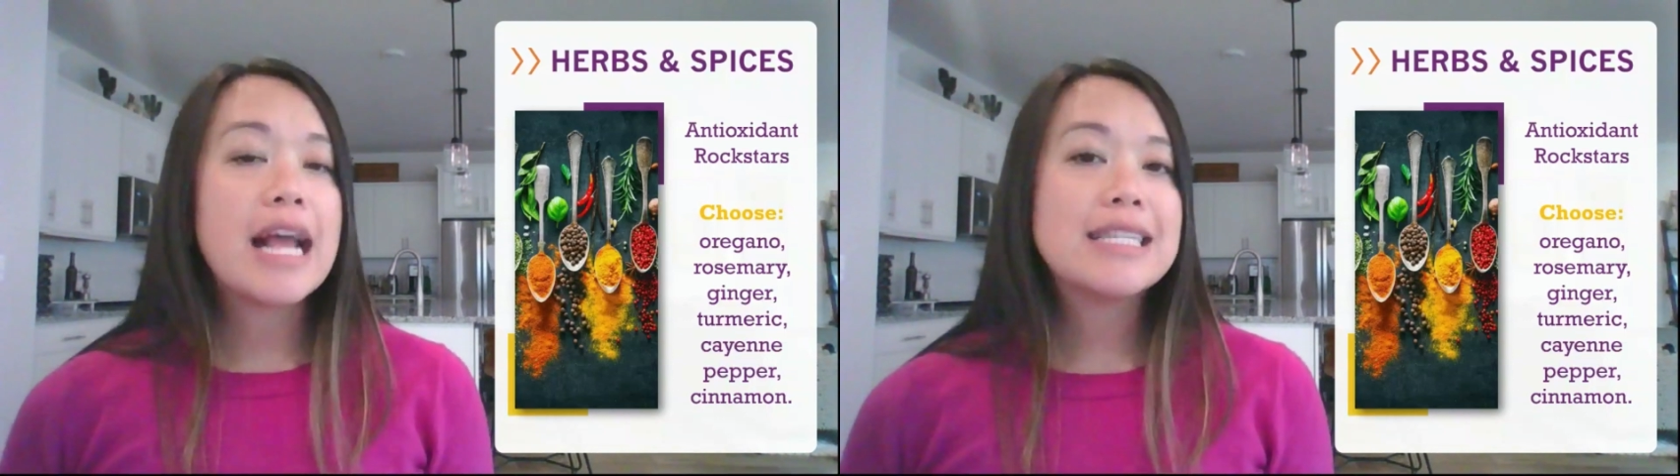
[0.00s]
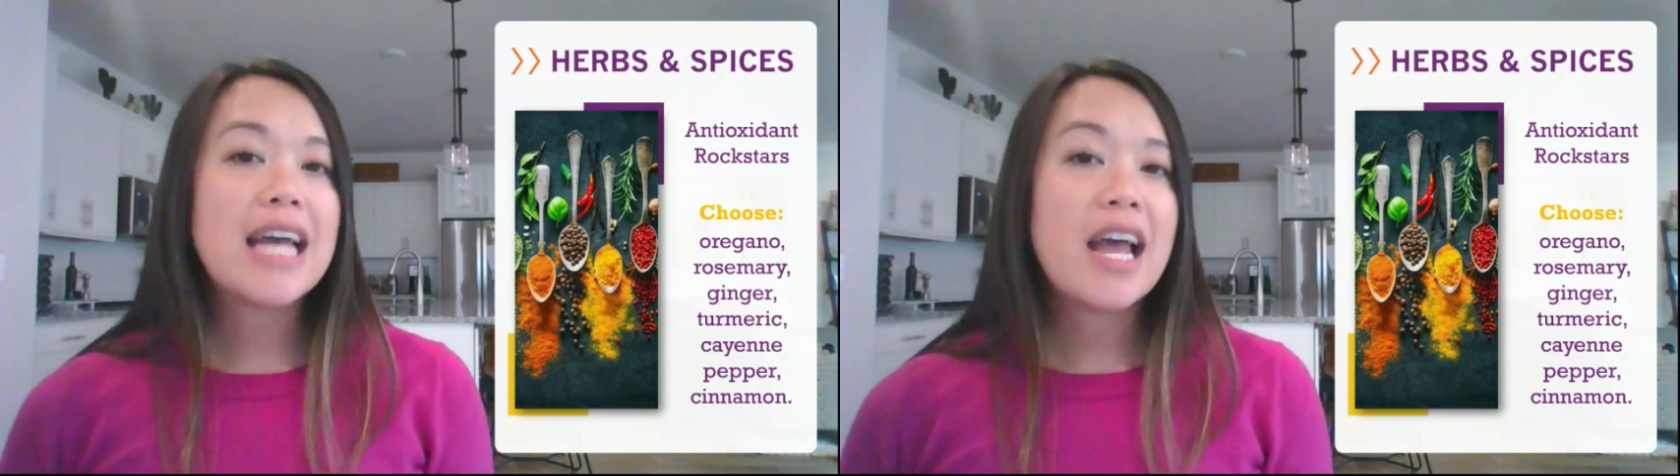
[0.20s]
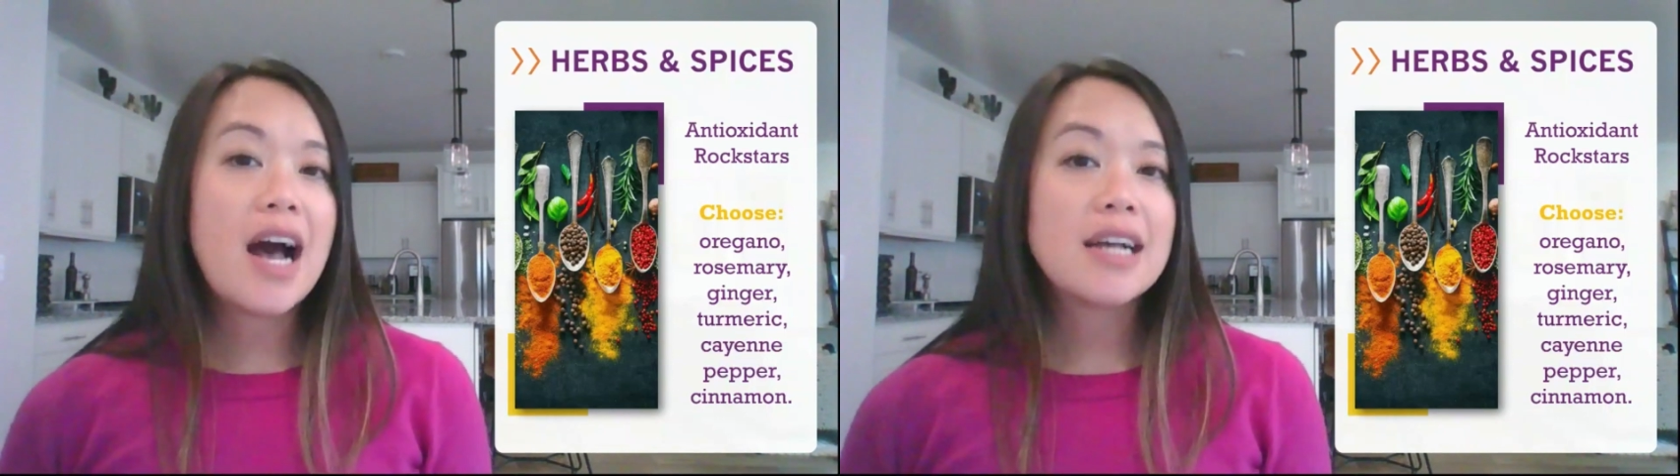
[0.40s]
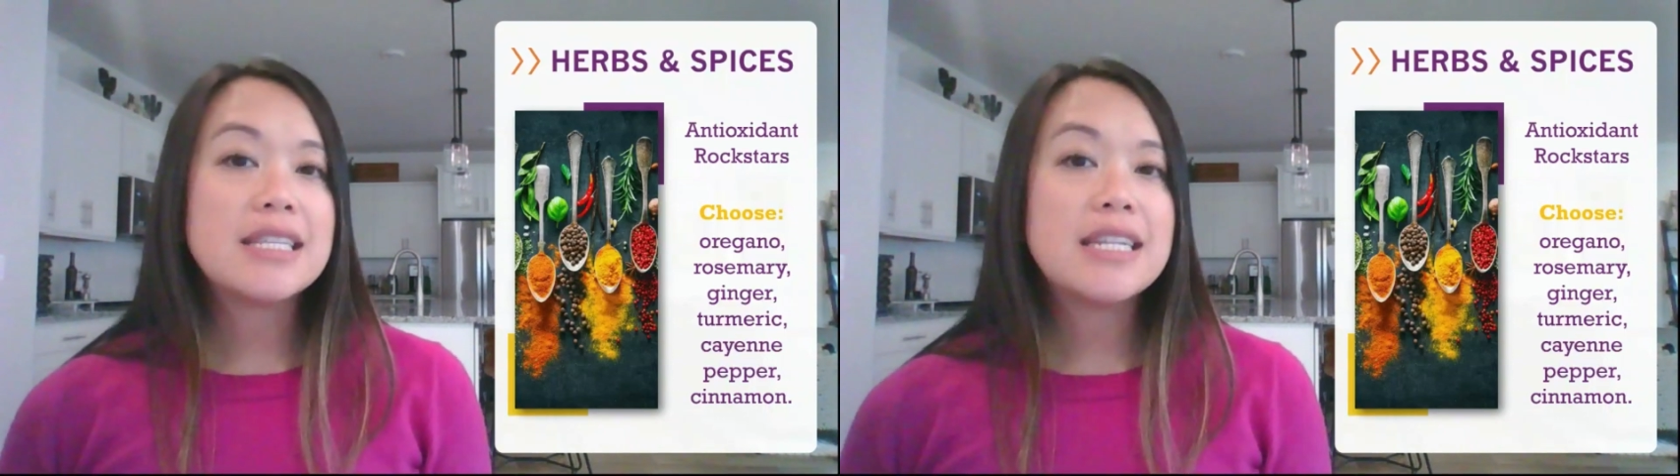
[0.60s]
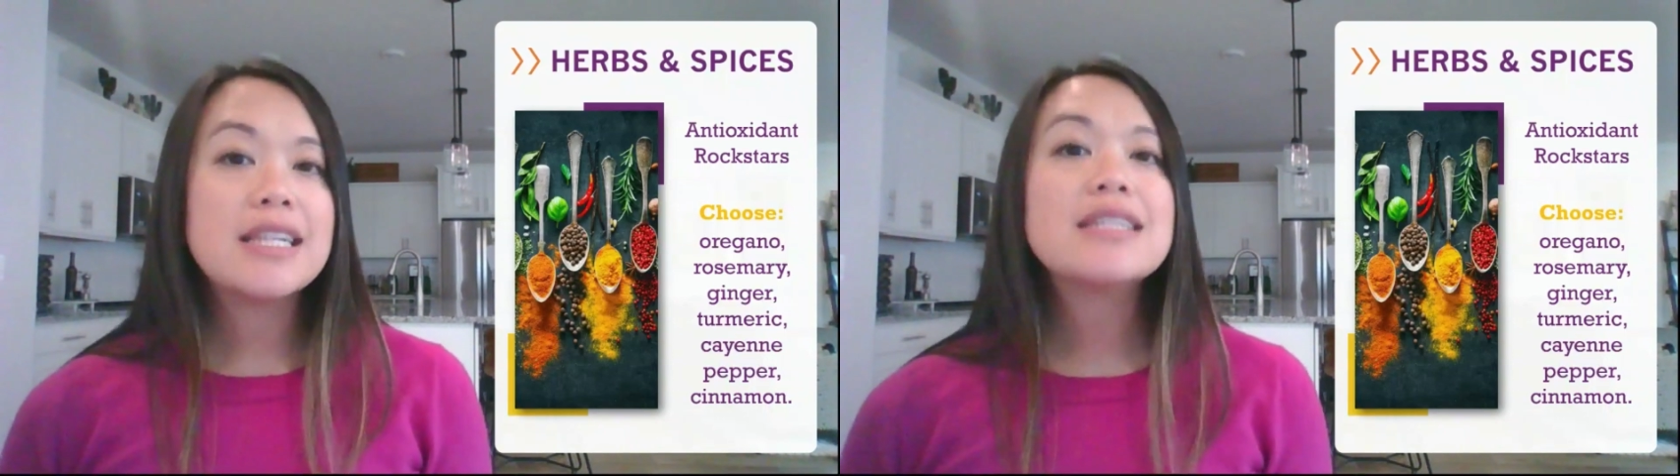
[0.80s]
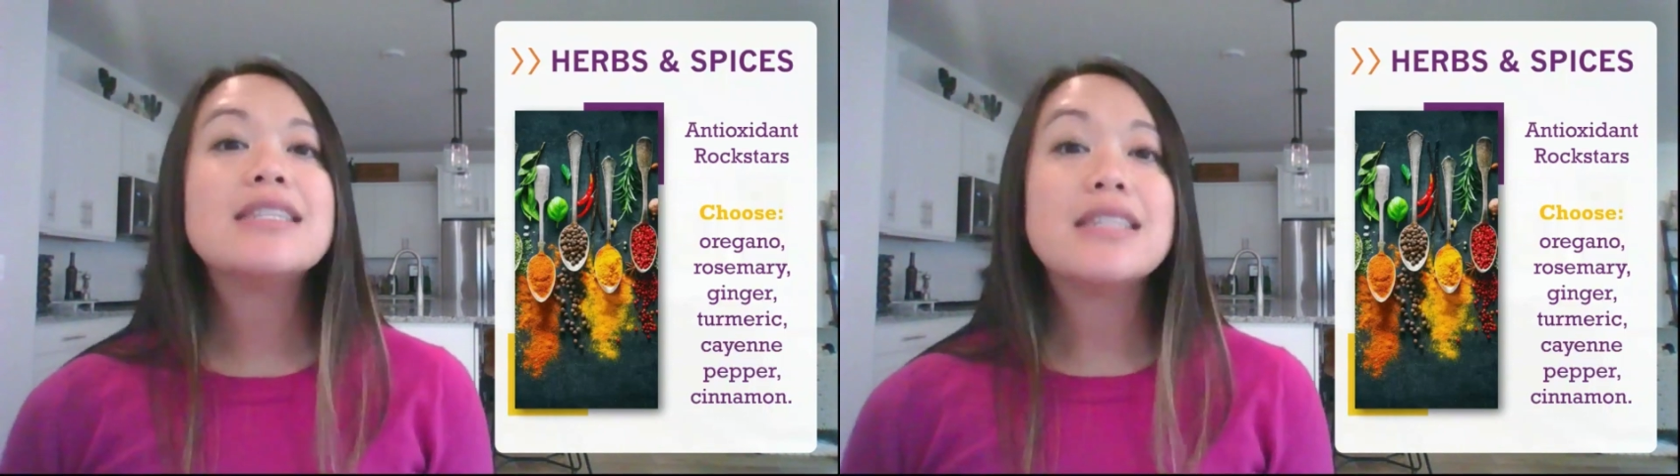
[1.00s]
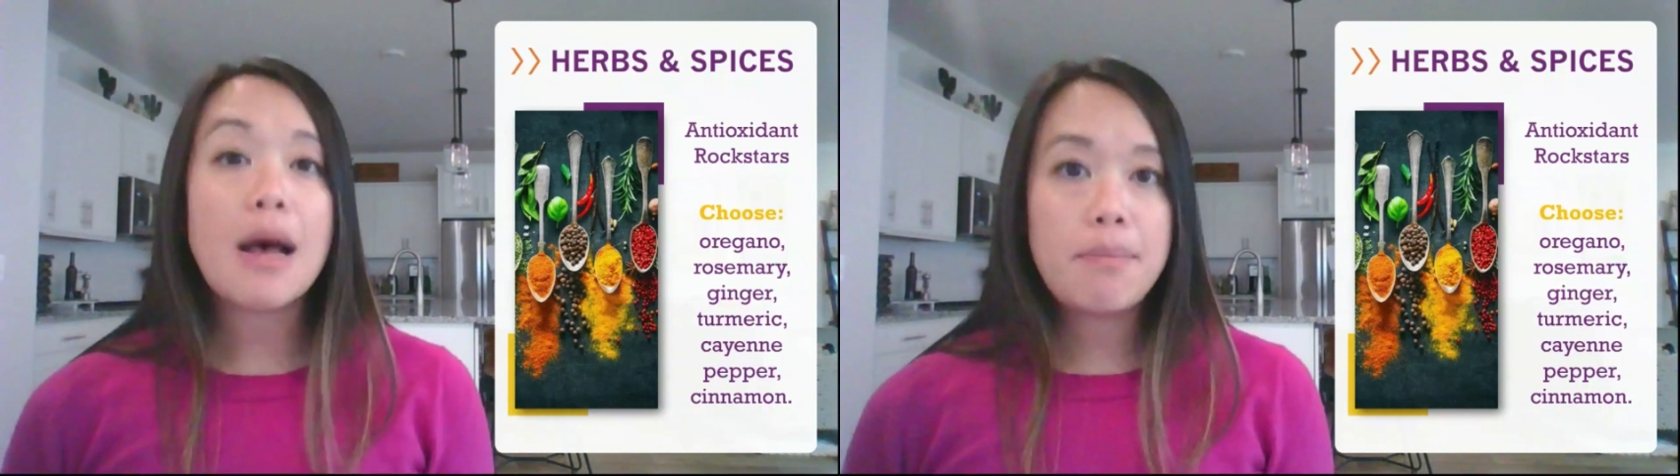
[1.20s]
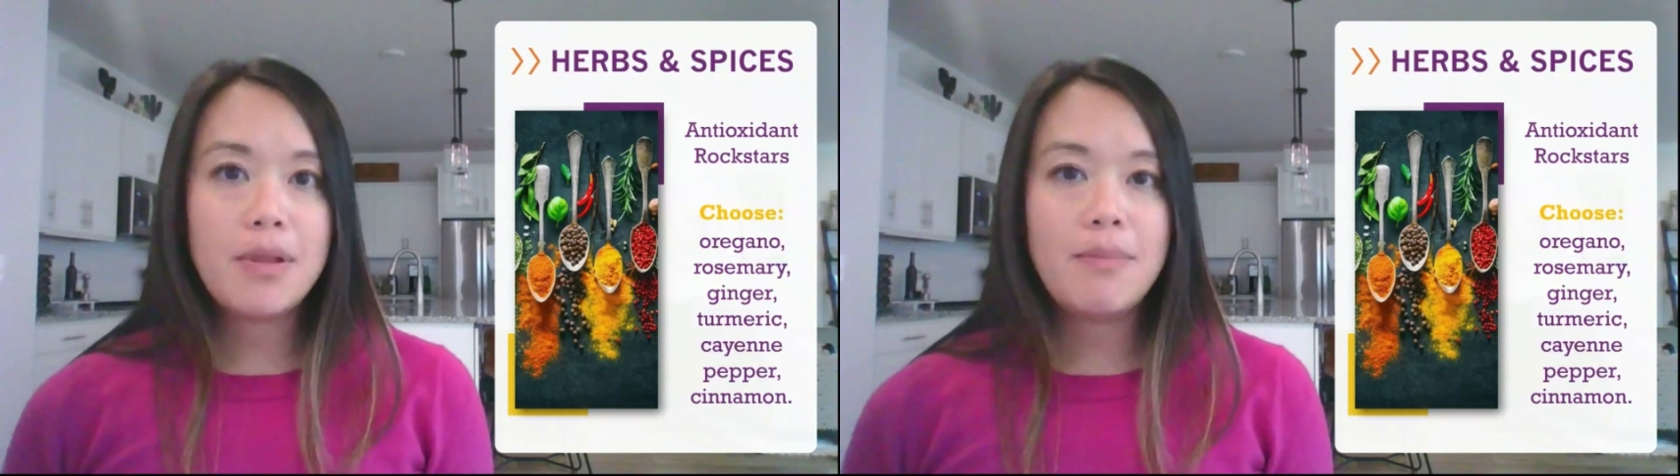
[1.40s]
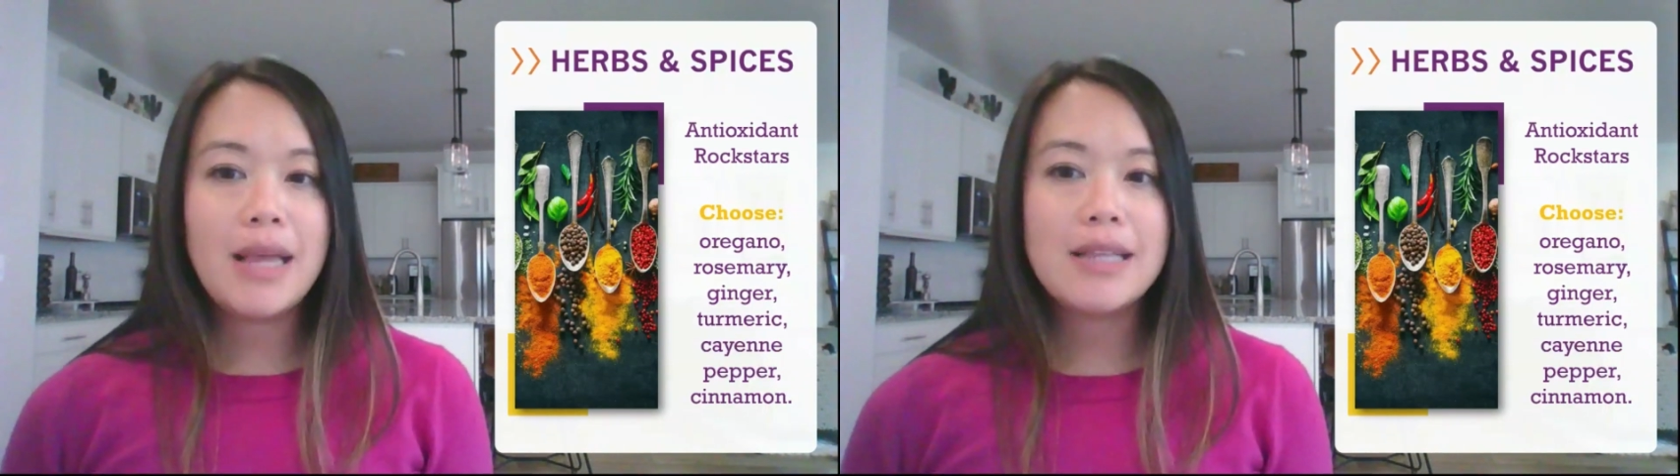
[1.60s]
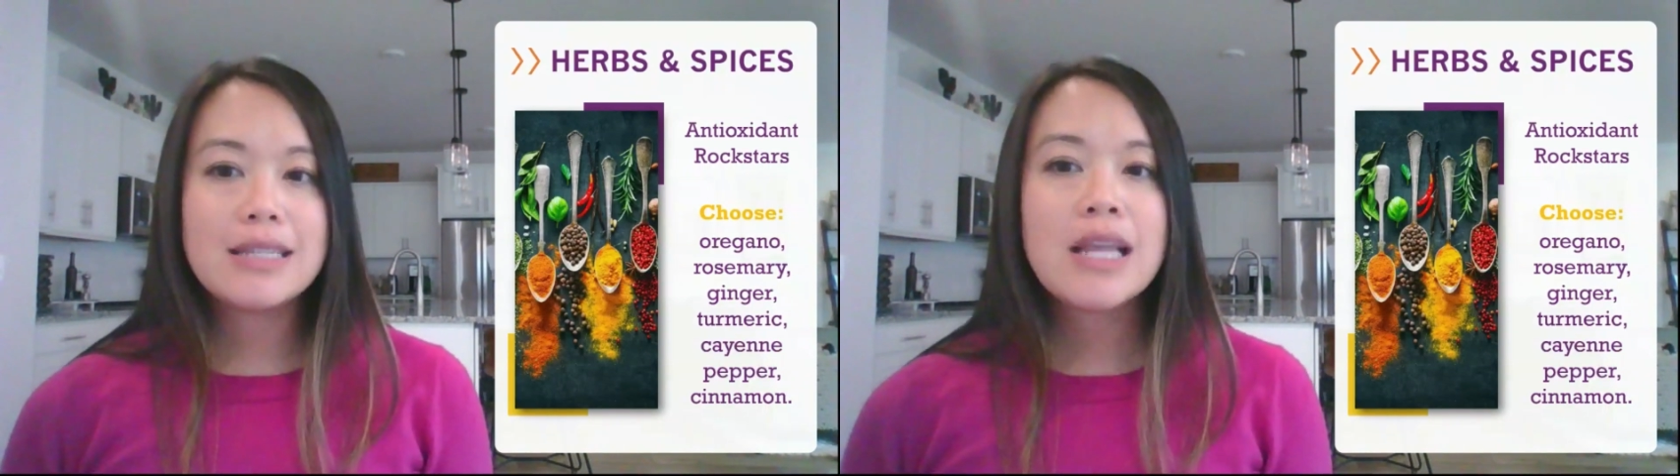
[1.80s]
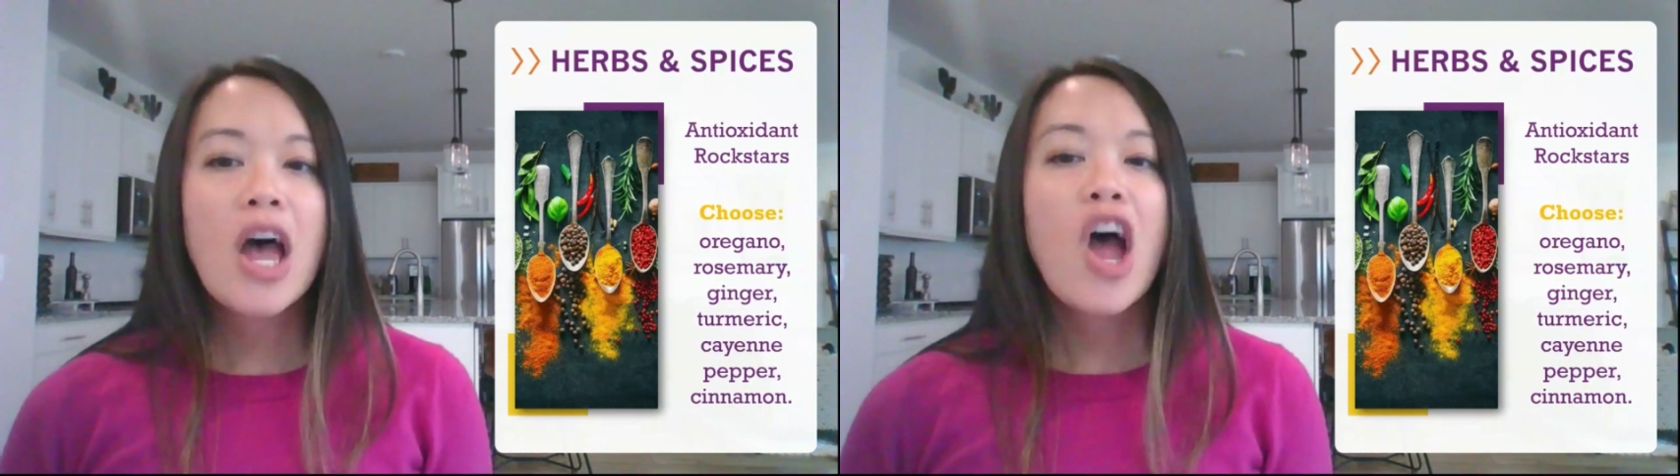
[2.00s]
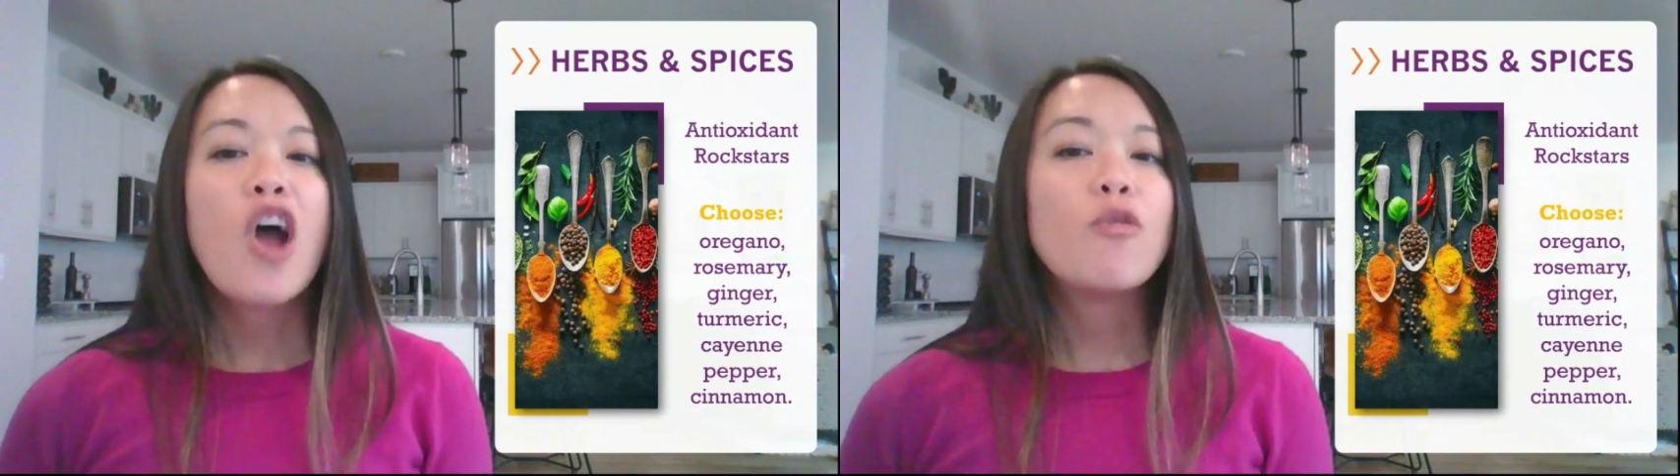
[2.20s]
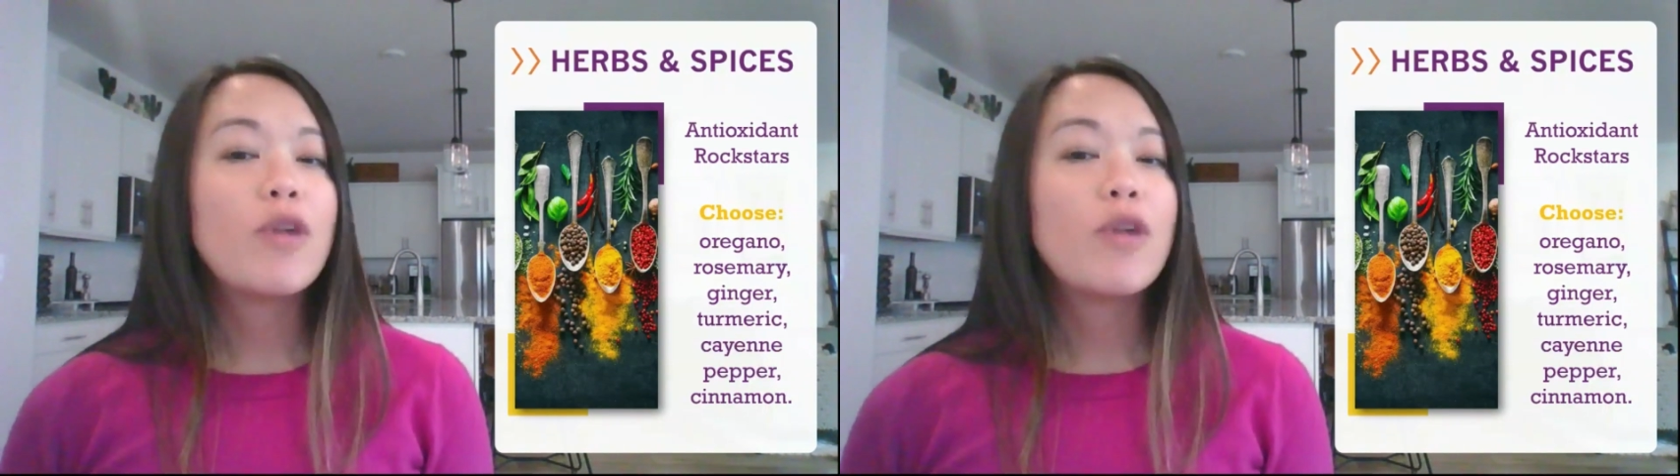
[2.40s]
antioxidant supplements.